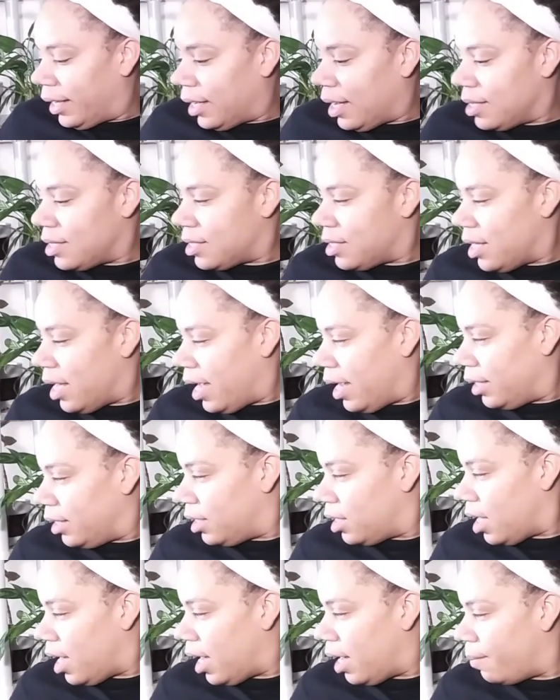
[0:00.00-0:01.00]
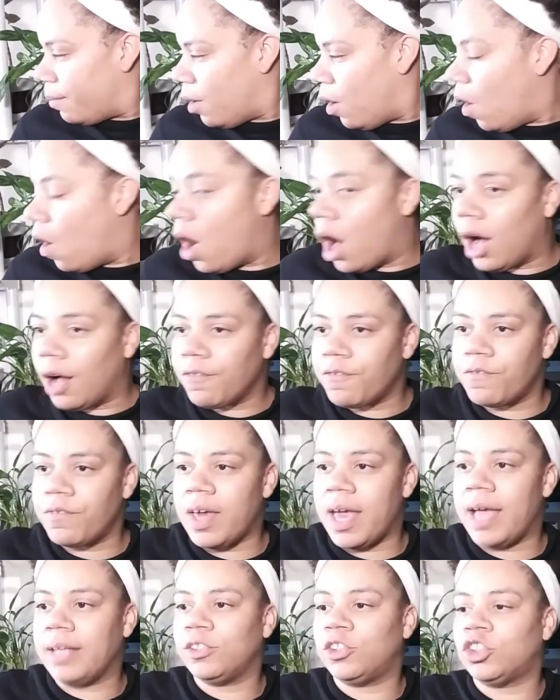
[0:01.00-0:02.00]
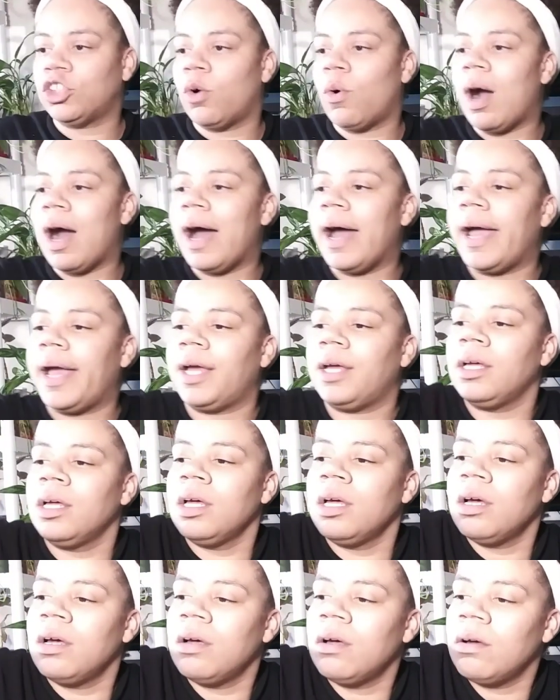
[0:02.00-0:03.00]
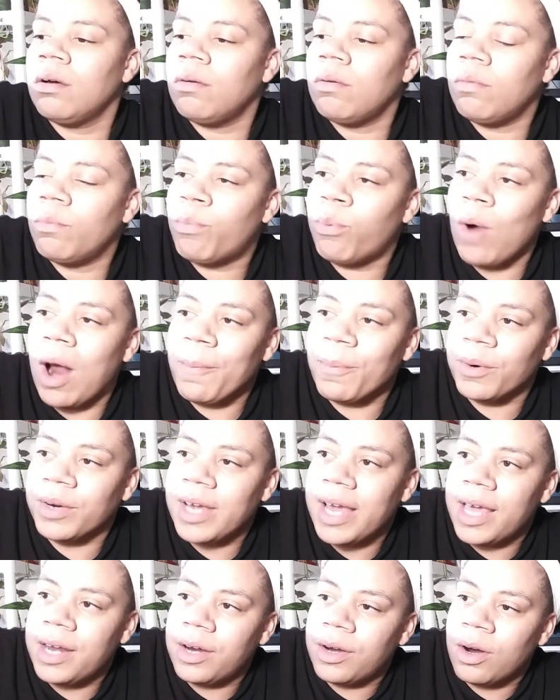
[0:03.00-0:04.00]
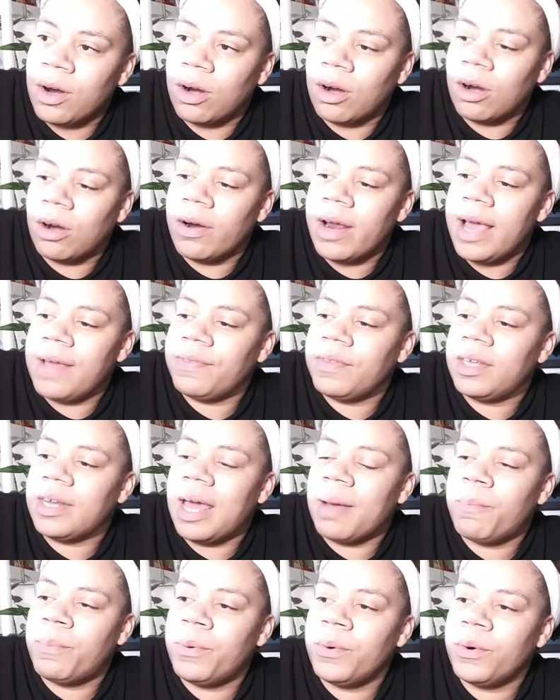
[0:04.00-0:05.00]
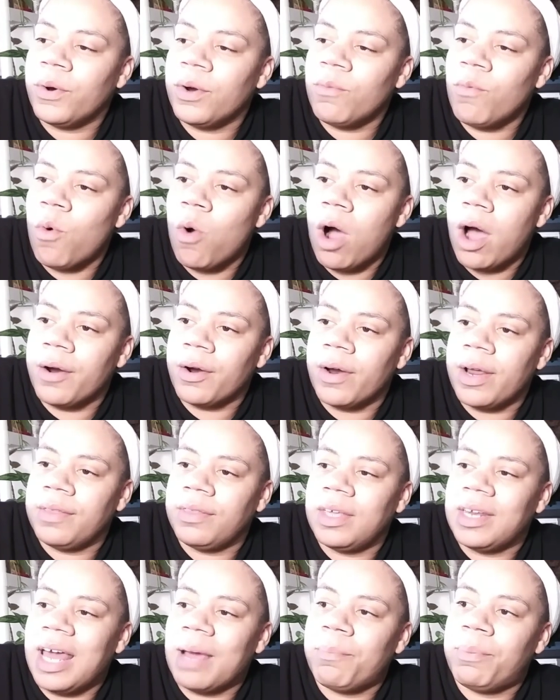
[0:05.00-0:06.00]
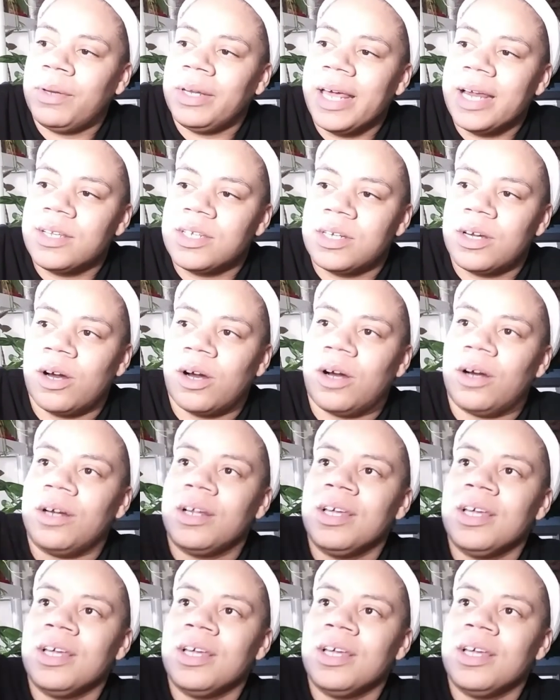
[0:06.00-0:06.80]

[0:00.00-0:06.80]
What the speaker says: I said, came off, and so I propagated her, and then I put her in water, and then I planted her.